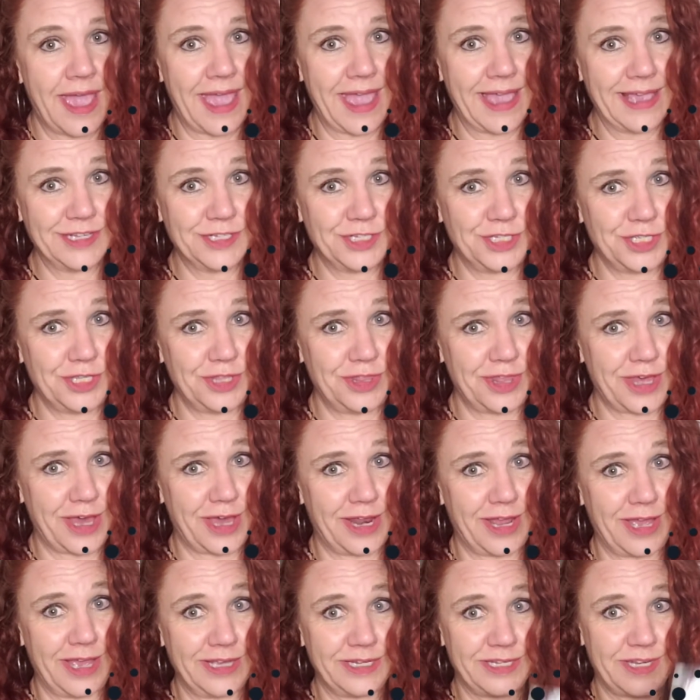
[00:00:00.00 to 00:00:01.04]
And she
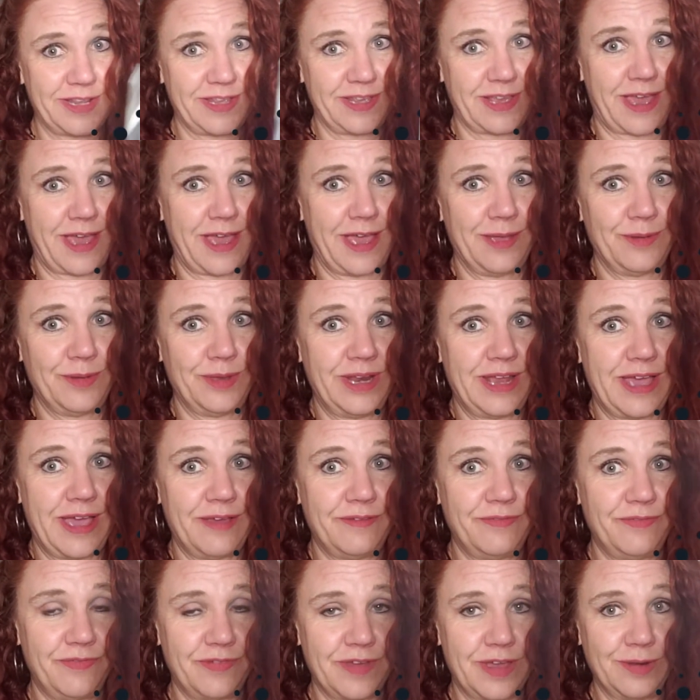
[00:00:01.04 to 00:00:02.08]
thought I would
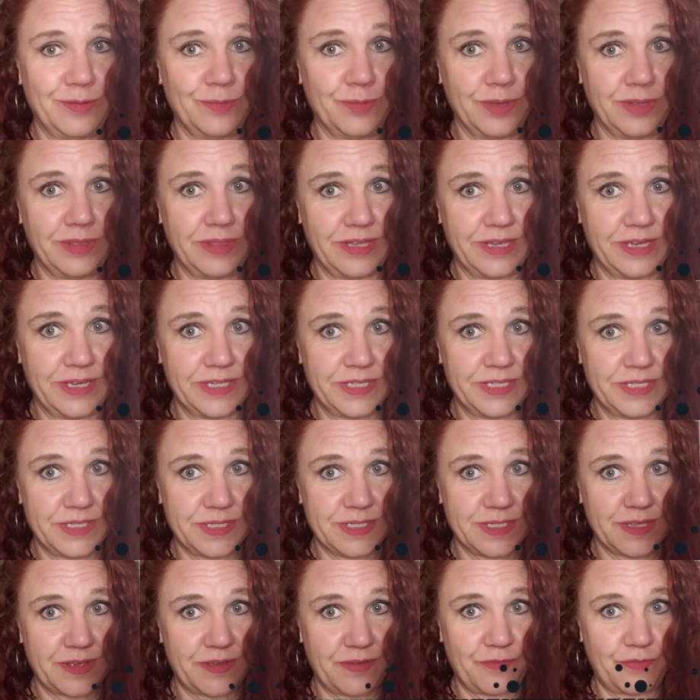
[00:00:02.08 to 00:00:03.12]
have fun with
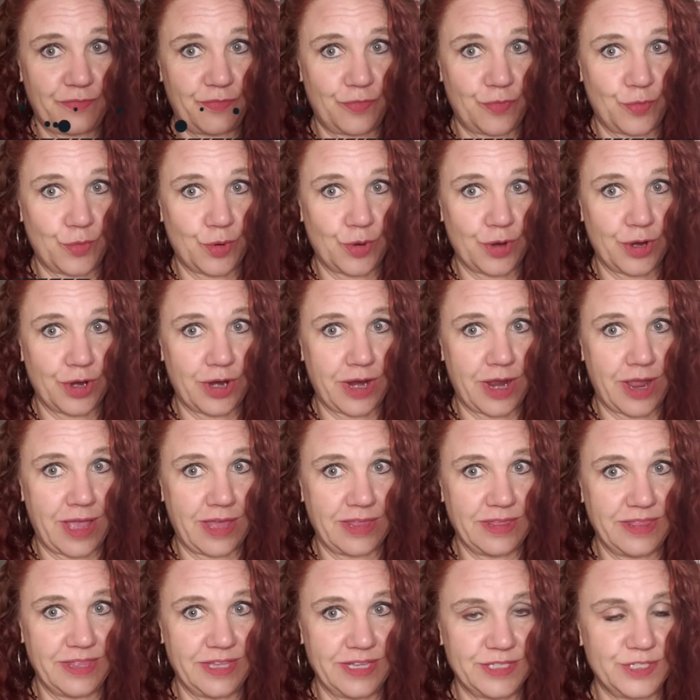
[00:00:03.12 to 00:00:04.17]
this for
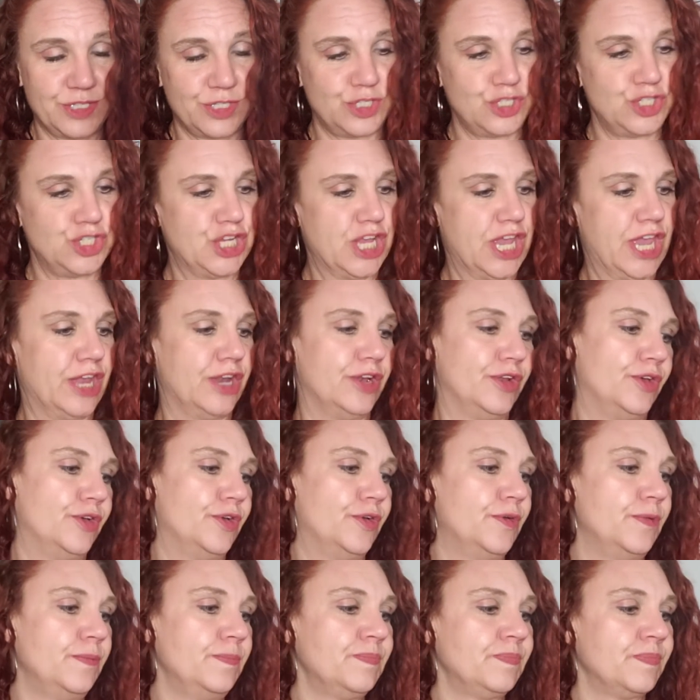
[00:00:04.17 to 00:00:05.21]
this
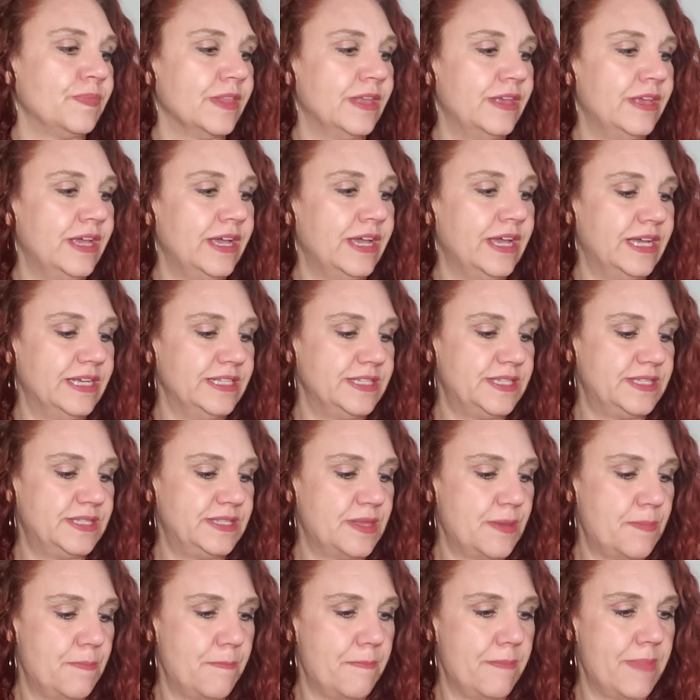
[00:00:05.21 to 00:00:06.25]
channel. It's
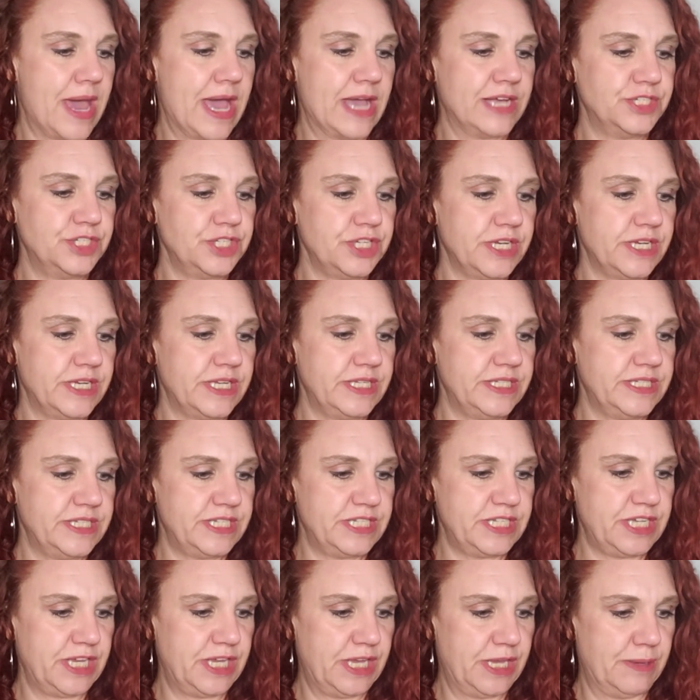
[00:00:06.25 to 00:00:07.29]
the Magic
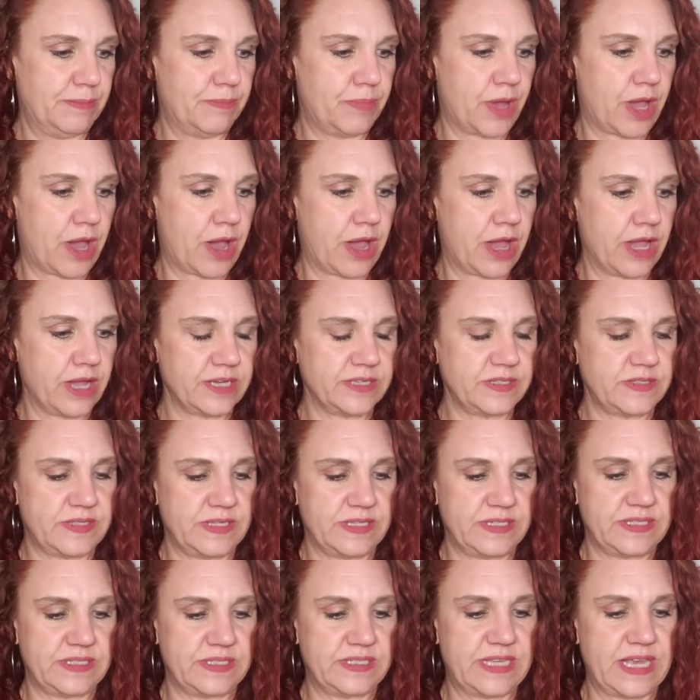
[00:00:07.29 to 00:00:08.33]
Tea Box.
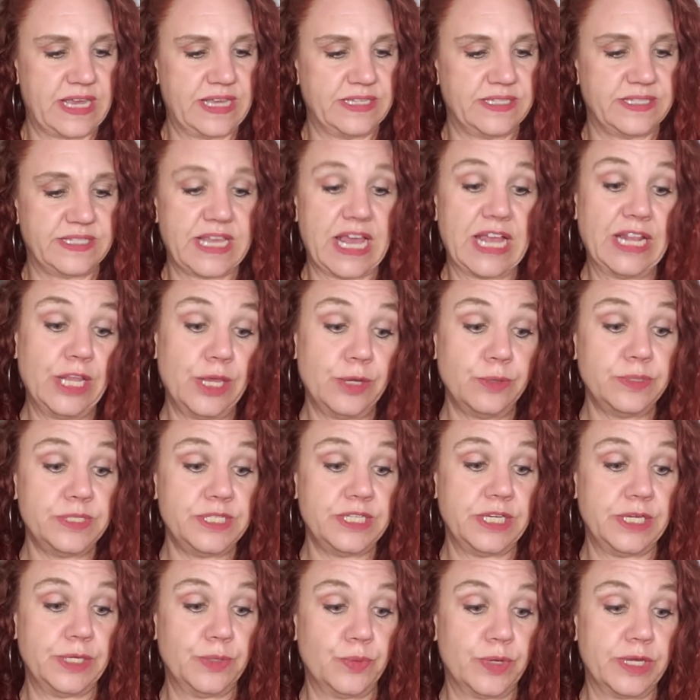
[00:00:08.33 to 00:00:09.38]
It says, "Hello,
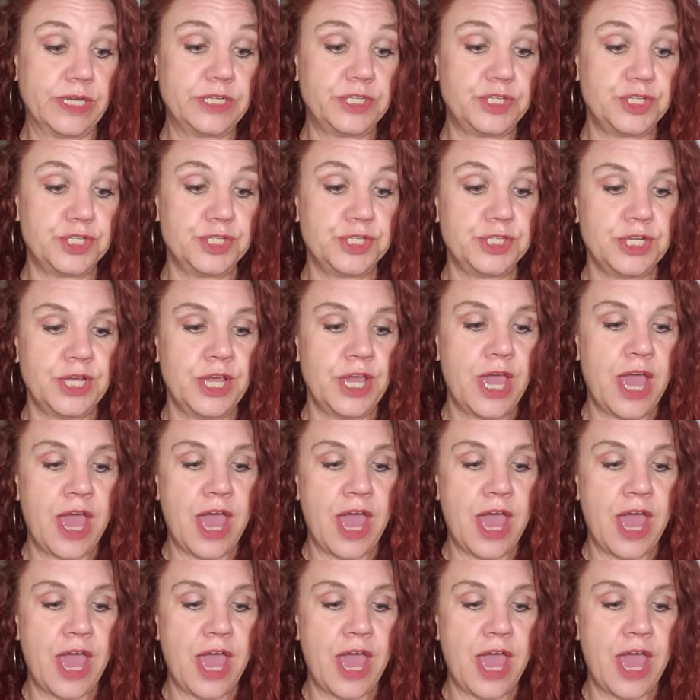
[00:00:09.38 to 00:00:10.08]
Tea Witch.